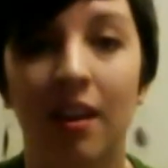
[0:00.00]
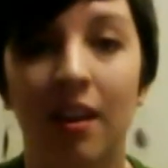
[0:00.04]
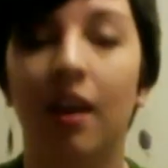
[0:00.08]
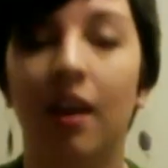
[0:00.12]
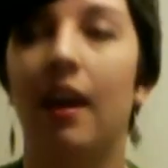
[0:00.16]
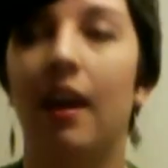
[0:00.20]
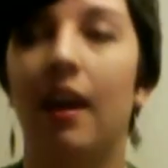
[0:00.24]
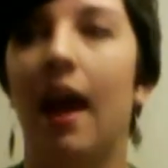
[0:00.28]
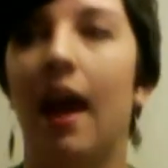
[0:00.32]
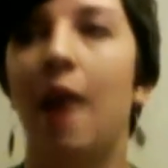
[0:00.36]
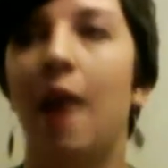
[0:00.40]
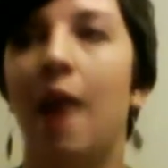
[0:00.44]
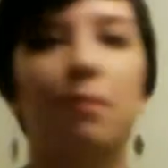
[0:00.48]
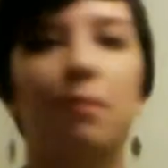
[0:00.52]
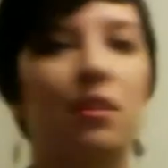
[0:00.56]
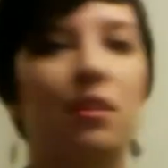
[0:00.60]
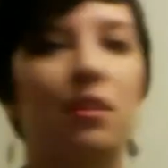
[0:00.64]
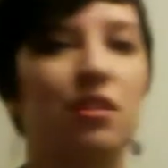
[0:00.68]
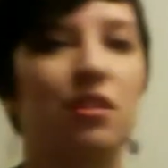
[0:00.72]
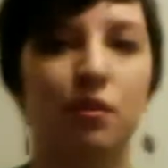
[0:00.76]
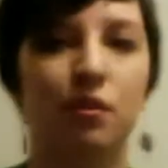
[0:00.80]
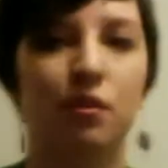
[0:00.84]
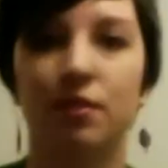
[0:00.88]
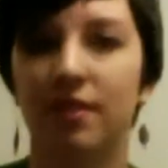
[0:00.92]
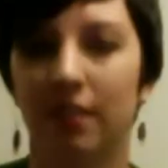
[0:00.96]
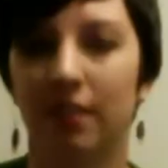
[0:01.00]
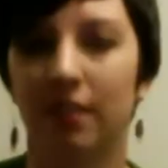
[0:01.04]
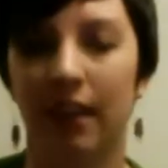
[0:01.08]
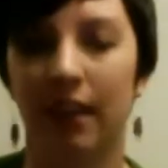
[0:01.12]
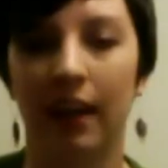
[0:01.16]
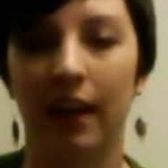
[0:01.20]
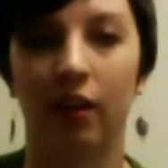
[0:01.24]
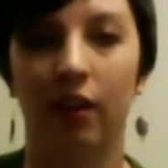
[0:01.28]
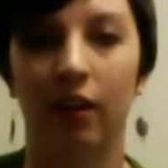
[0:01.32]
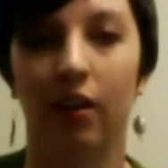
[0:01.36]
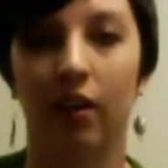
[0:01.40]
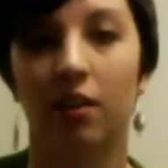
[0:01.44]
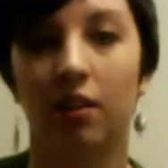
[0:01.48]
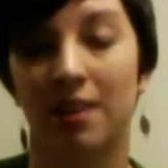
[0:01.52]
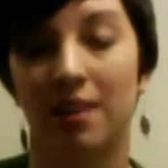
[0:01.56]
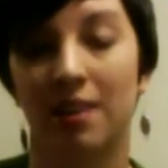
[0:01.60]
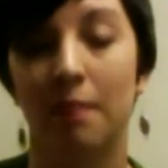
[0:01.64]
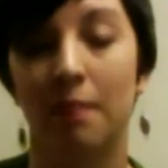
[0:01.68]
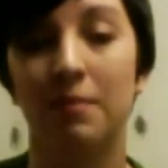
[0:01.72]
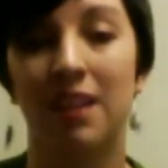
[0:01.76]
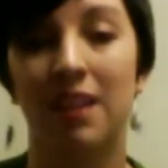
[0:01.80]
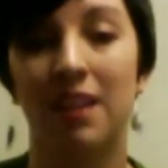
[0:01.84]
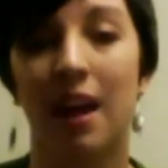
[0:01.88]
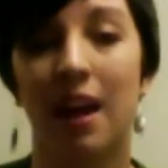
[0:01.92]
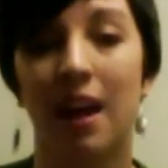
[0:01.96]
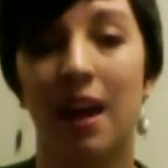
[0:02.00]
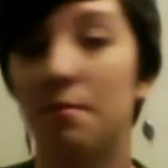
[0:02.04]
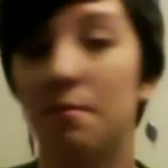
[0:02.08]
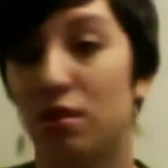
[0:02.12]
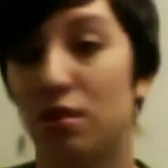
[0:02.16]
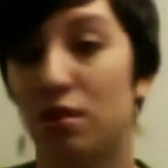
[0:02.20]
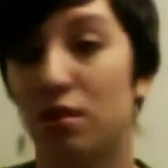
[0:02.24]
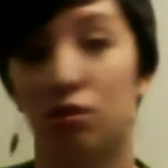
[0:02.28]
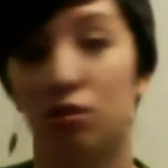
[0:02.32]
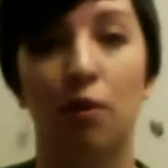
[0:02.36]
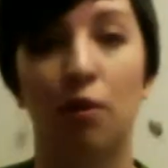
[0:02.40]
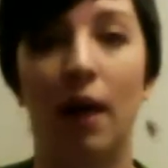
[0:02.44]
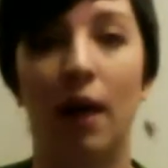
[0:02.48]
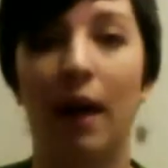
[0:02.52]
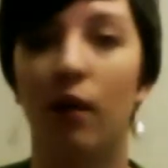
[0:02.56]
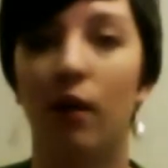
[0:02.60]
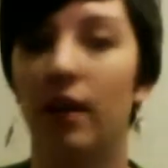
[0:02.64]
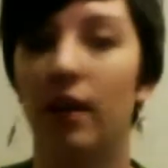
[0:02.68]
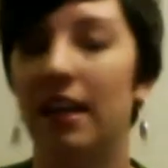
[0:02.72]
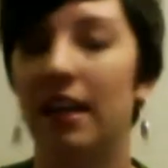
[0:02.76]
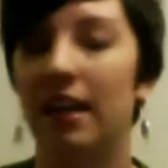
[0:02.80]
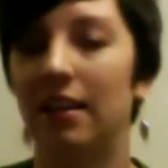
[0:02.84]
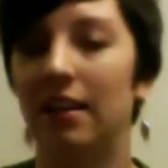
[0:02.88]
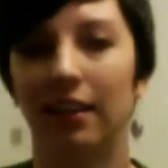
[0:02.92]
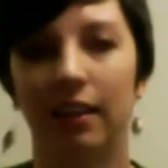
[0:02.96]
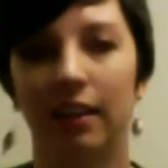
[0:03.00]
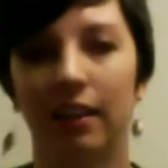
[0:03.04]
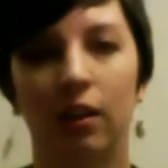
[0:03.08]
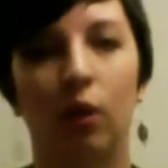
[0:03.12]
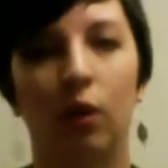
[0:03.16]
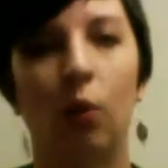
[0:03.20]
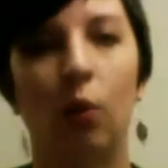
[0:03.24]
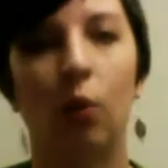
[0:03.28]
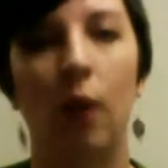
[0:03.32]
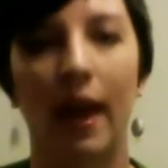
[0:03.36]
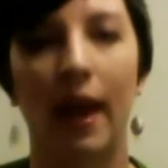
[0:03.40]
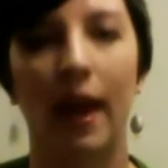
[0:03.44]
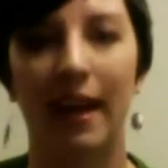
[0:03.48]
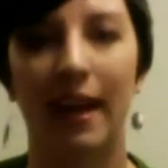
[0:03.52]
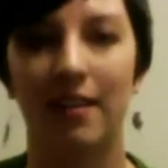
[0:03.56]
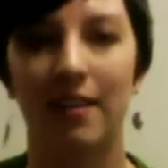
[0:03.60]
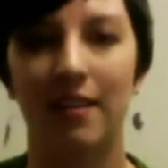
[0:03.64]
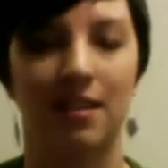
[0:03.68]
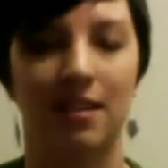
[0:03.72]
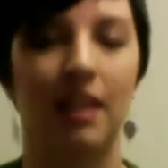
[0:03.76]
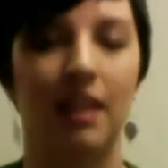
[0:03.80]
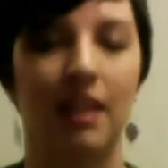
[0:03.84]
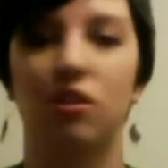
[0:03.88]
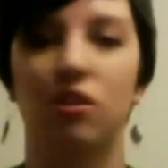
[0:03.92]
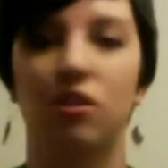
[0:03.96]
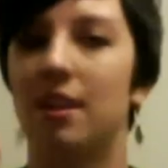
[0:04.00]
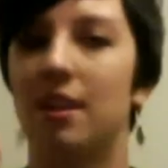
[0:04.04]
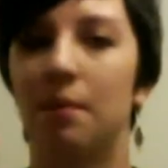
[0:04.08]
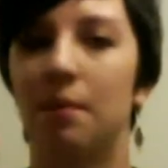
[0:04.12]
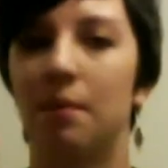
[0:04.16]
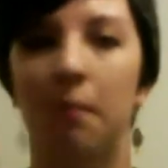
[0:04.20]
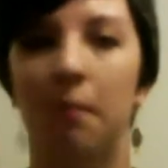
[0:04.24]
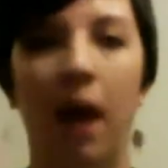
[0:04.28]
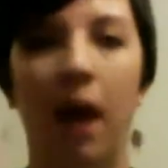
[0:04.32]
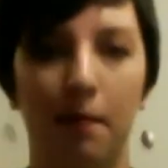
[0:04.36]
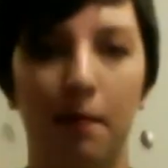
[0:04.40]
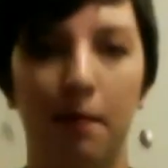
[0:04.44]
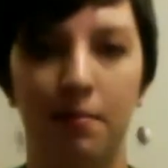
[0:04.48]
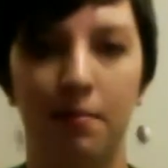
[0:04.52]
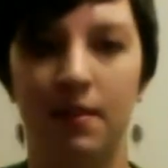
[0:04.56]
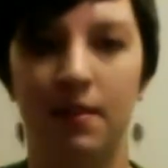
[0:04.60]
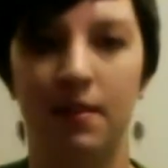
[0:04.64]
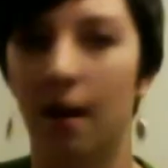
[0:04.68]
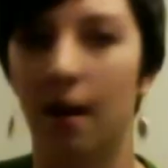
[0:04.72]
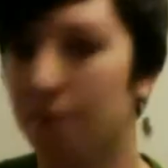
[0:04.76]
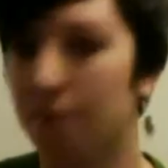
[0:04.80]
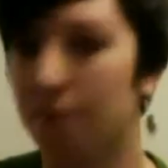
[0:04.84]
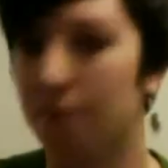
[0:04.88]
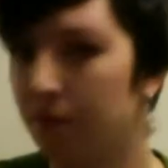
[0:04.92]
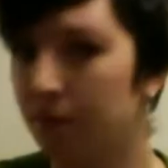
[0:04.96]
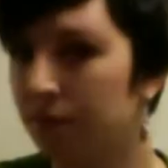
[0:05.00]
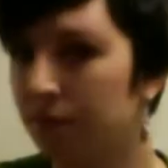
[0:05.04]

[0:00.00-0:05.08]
episodes later, sometimes throughout in little ways. It pops up.